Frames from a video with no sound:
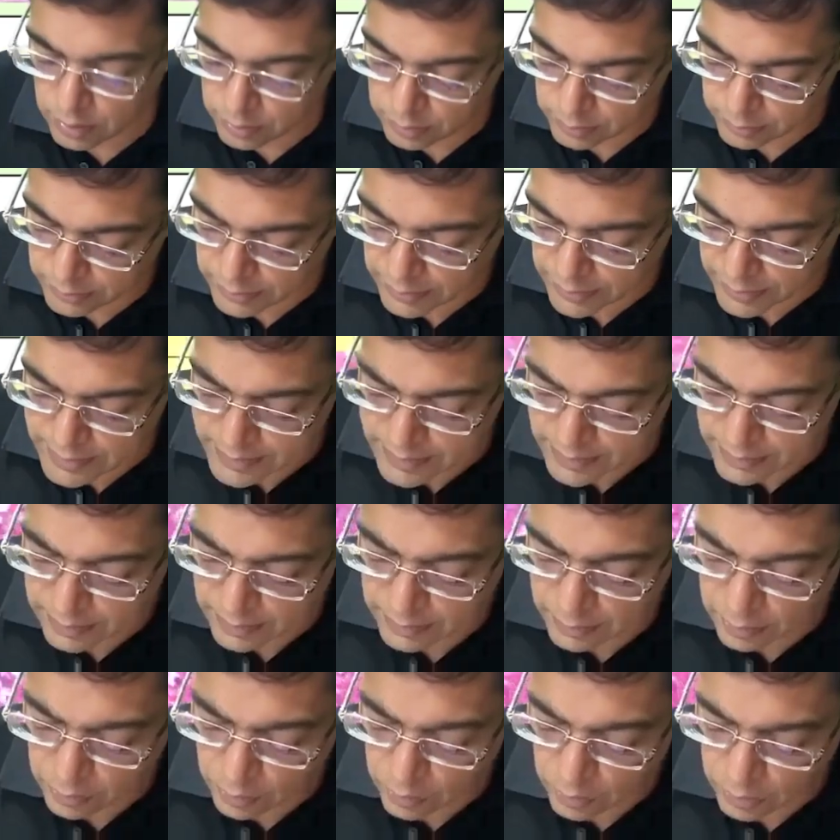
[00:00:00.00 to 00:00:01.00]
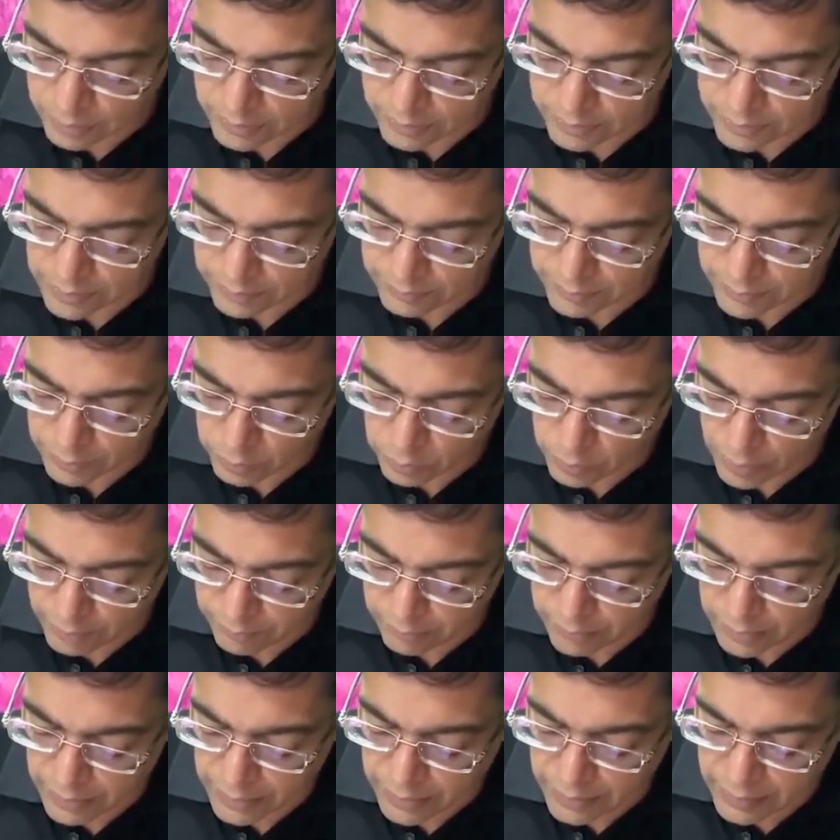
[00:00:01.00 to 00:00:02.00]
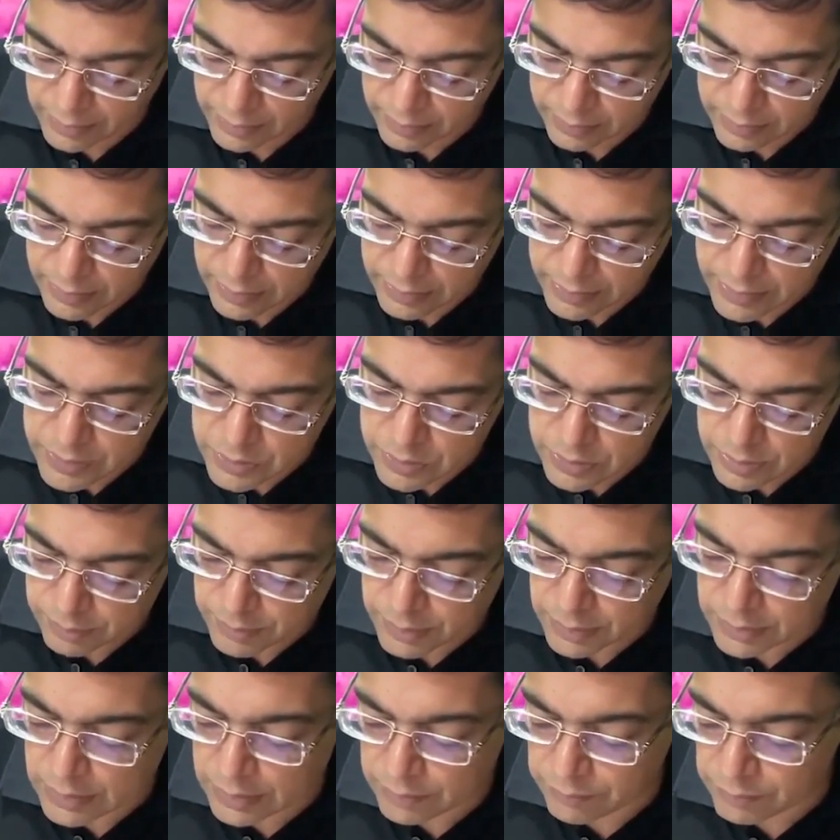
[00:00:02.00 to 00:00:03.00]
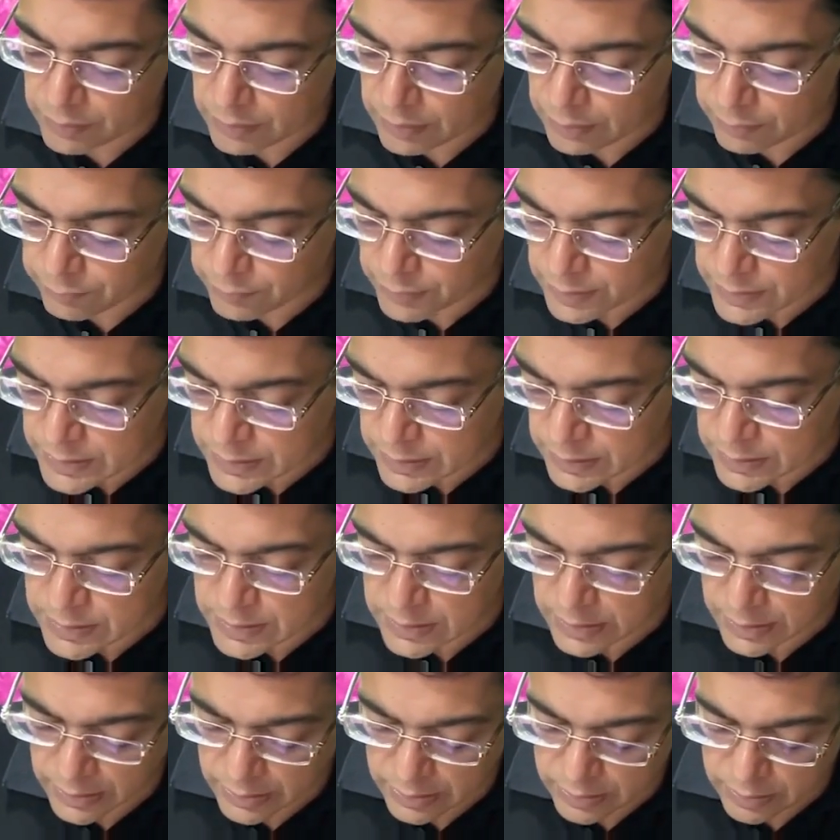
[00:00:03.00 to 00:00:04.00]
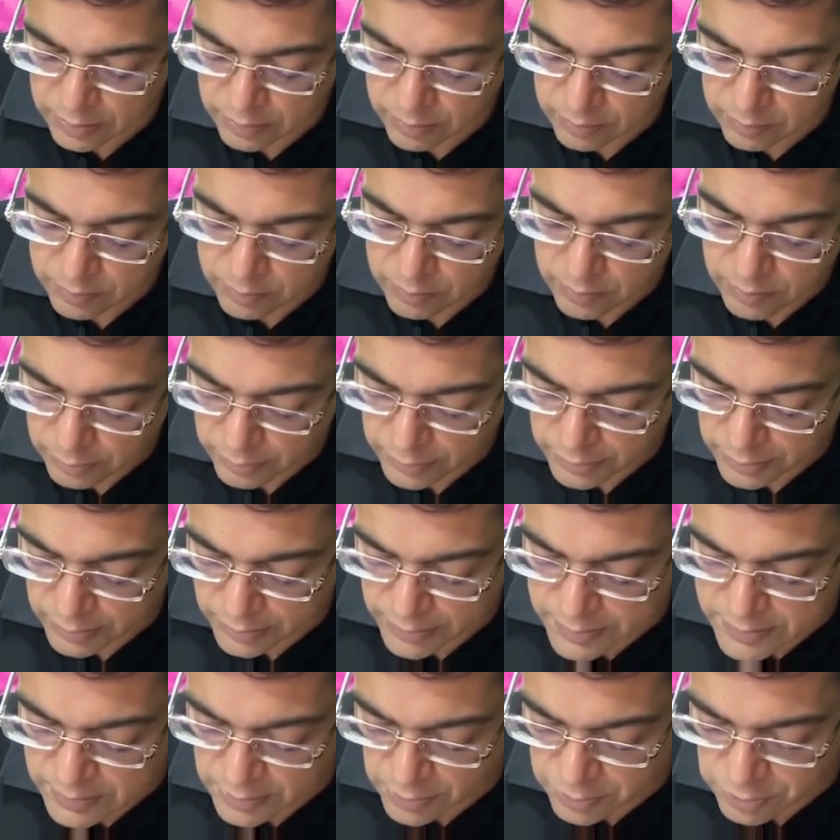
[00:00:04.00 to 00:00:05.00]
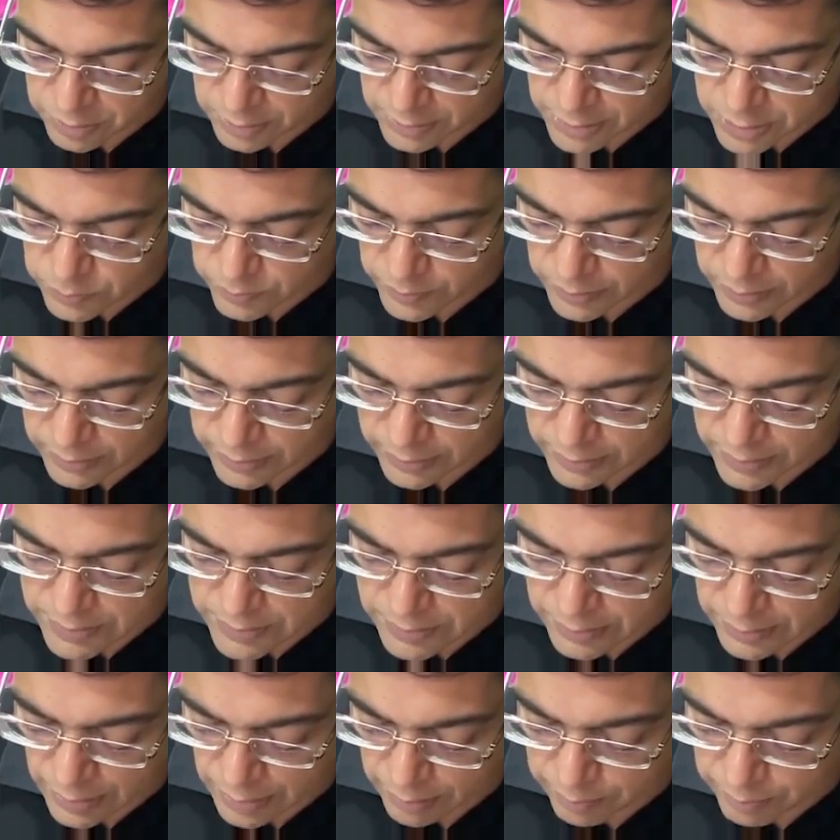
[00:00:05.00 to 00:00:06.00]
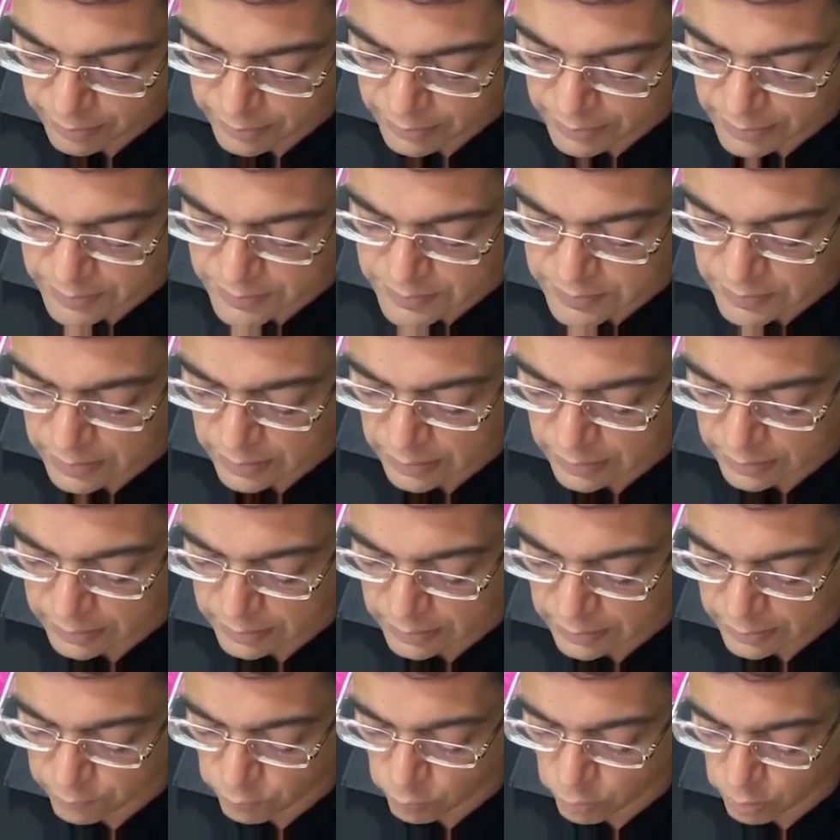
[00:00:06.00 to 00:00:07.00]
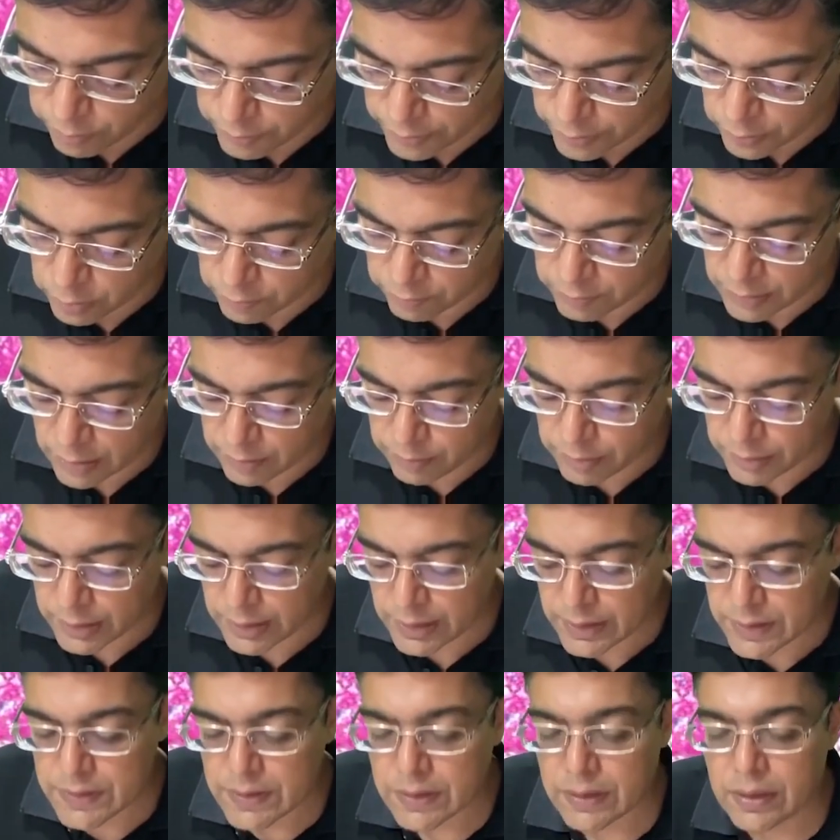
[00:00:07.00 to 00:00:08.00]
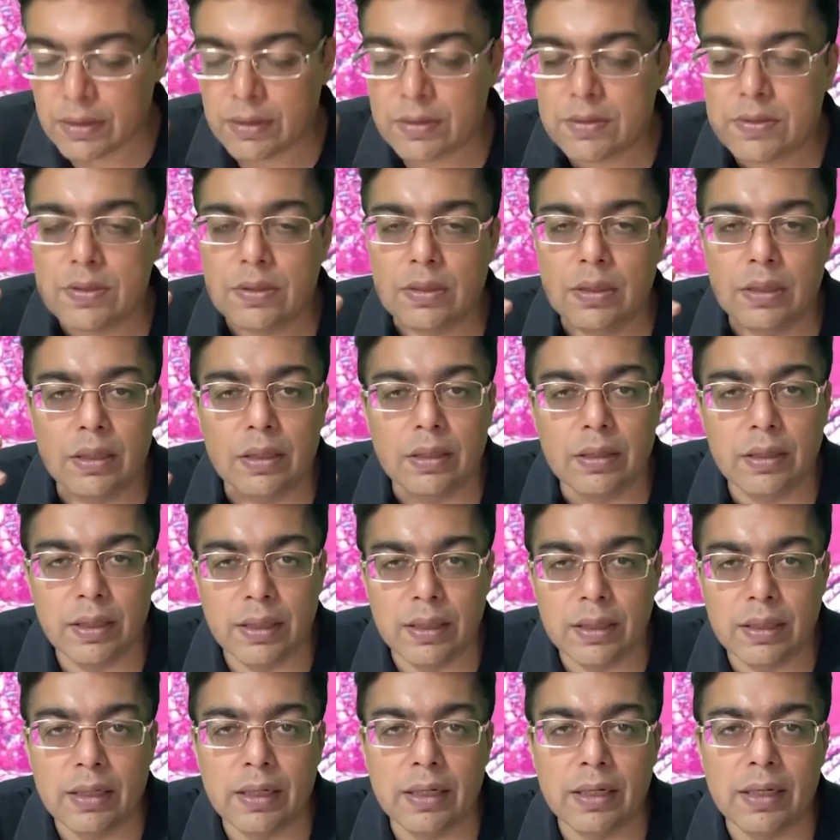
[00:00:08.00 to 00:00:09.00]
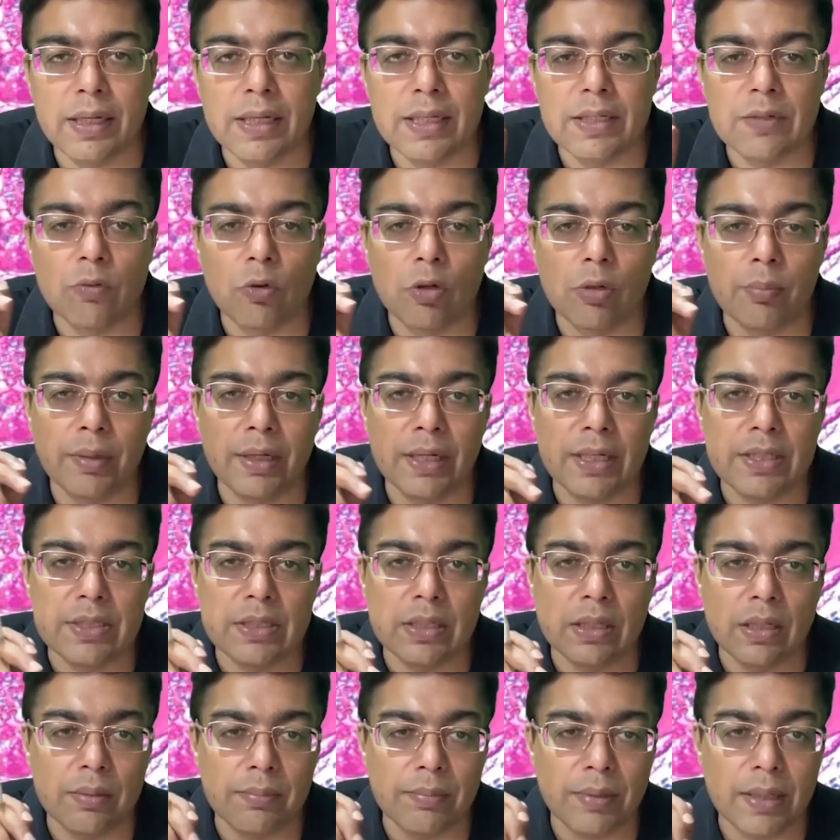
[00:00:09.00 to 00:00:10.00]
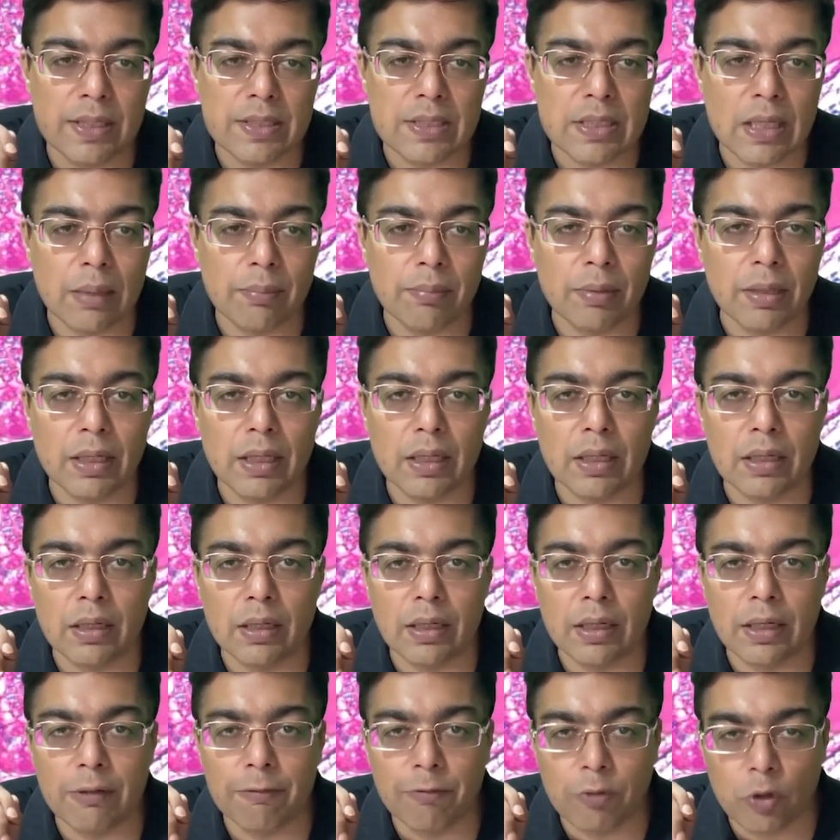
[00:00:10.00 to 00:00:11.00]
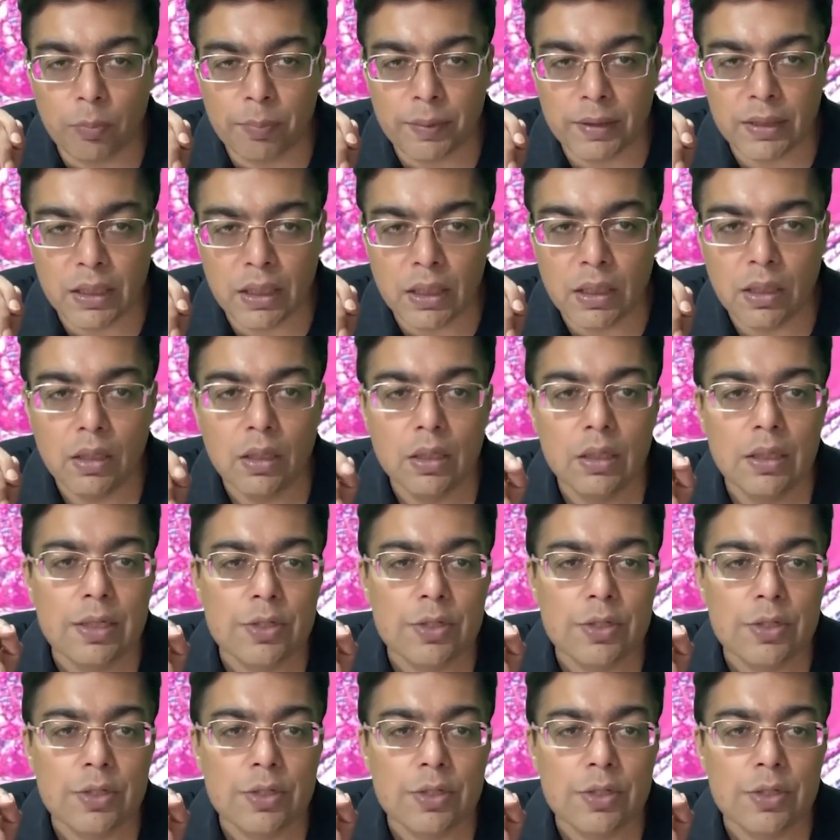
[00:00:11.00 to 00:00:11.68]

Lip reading: Next organ that we need to have an idea, that is something that we have discussed in renal discussion as well, is diabetes, and the involvement of diabetes is in kidney involvement is termed as diabetic nephropathy.